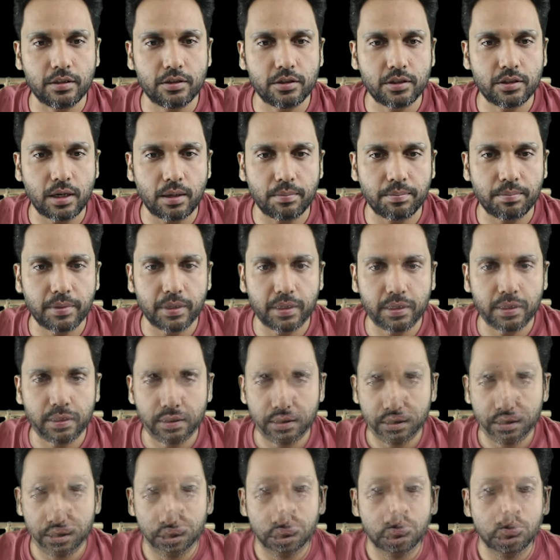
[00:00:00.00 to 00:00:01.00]
this chapter.
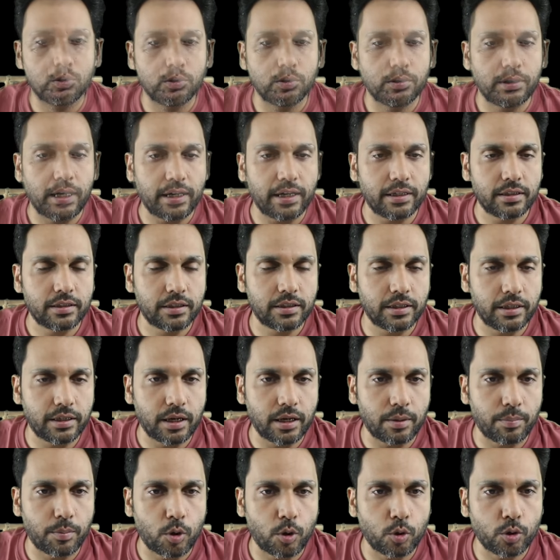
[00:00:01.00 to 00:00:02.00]
So that's
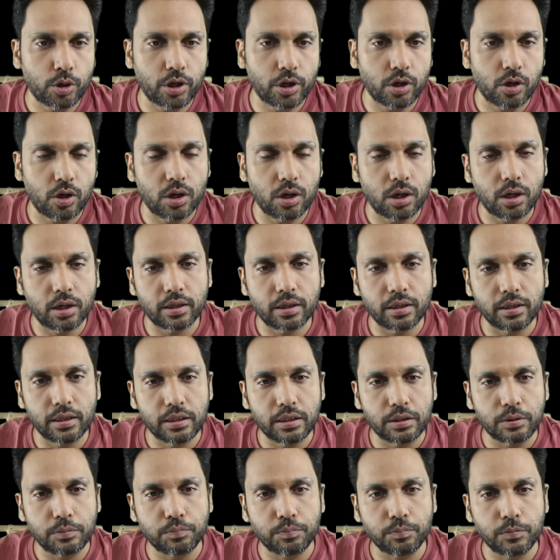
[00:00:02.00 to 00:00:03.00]
it about
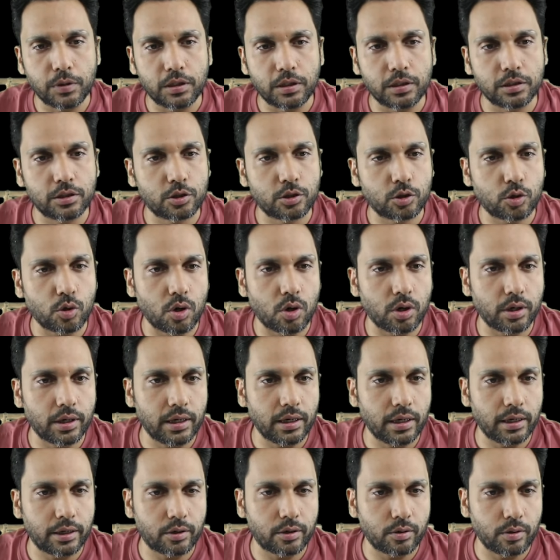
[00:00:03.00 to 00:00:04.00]
your strong
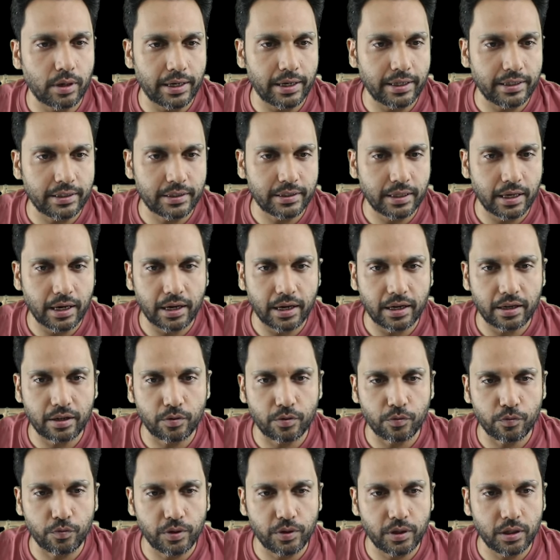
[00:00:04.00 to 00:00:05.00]
electrolytes
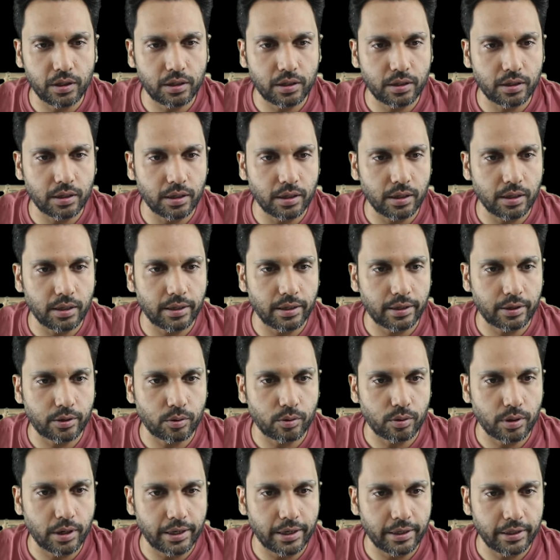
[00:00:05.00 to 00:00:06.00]
and weak
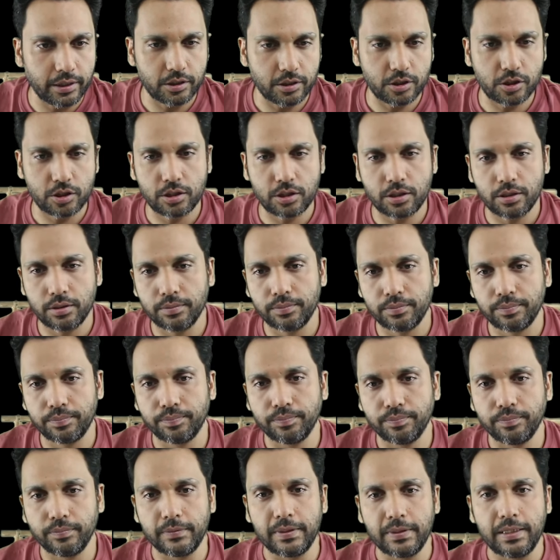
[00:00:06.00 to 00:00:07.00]
electrolytes.
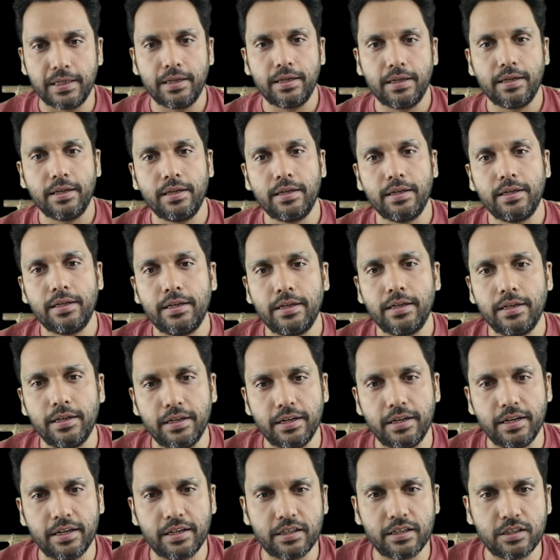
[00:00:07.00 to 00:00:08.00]

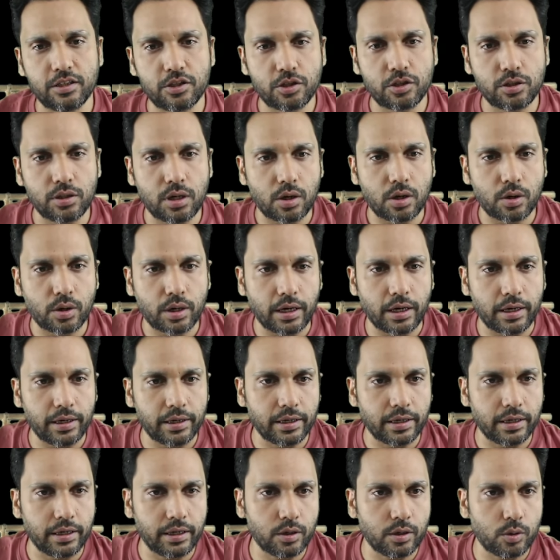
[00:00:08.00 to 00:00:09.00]
Let us now
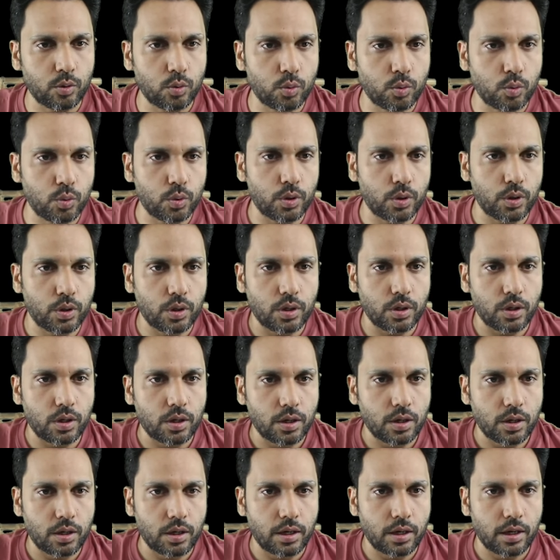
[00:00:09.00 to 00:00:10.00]
continue
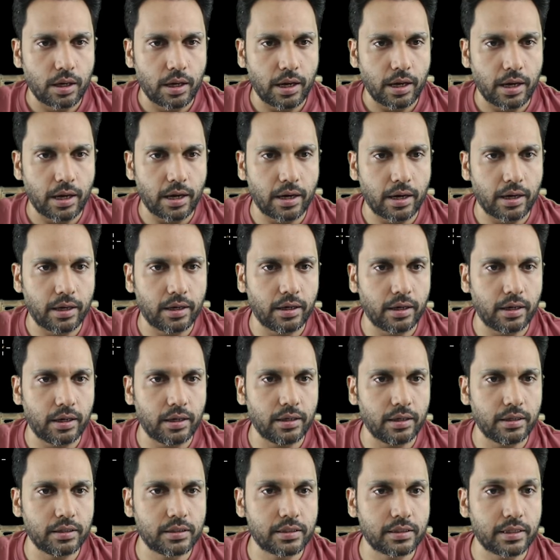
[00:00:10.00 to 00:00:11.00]
and
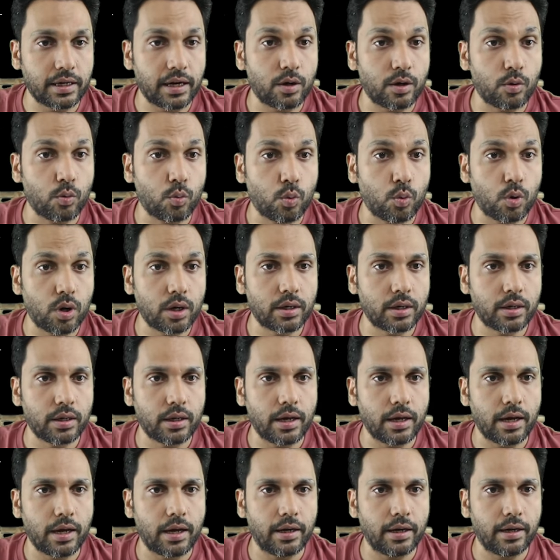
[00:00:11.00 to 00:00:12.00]
understand
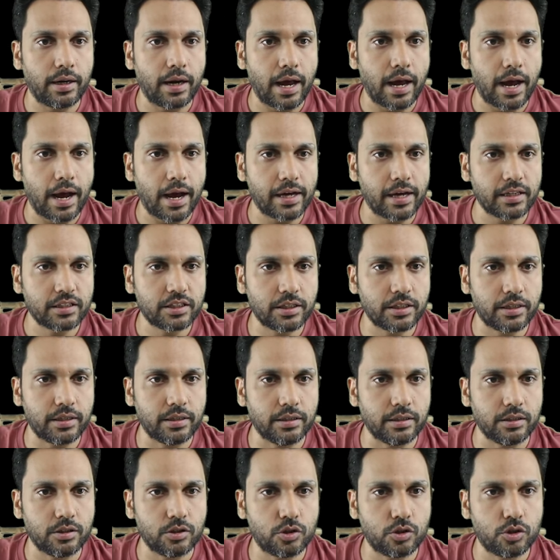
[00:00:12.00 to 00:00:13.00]
what an
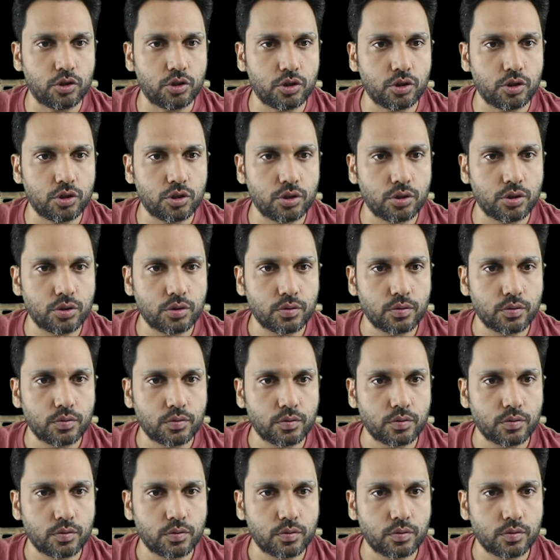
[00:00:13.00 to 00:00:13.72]
acid is,